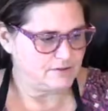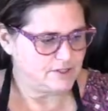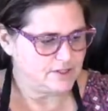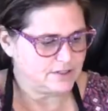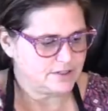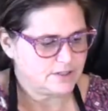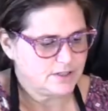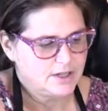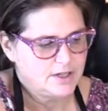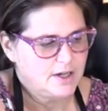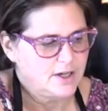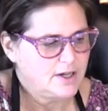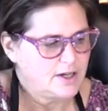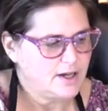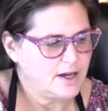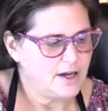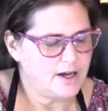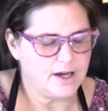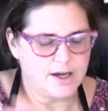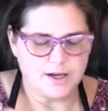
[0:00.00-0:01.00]
And
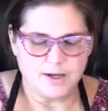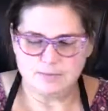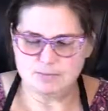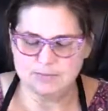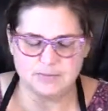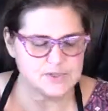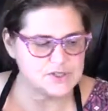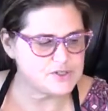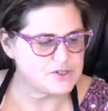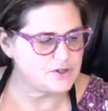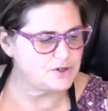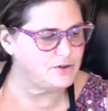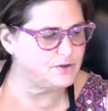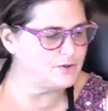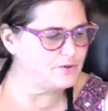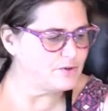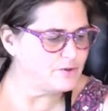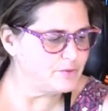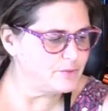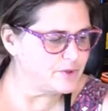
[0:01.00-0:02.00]
Uh,
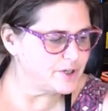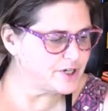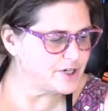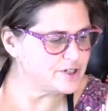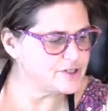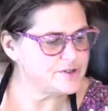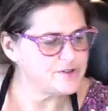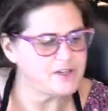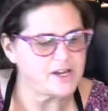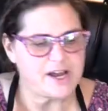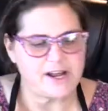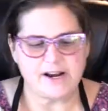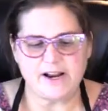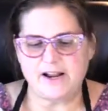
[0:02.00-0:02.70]
so we're gonna do that.